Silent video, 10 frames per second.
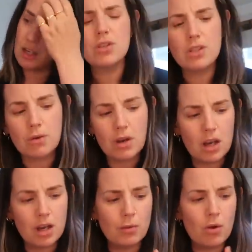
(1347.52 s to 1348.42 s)
Also,
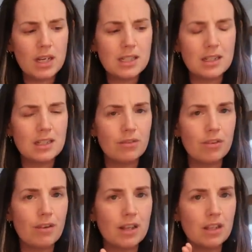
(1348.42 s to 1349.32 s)
I'm quite sensitive
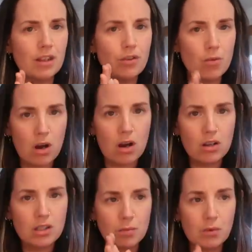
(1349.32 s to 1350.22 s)
to the fact that if you
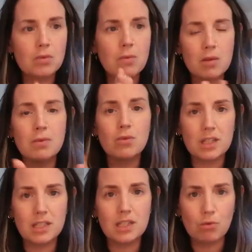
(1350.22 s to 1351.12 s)
are, someone might be
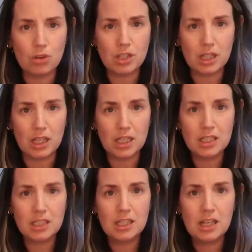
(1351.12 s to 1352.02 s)
autistic watching
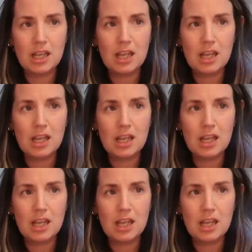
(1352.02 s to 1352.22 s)
this,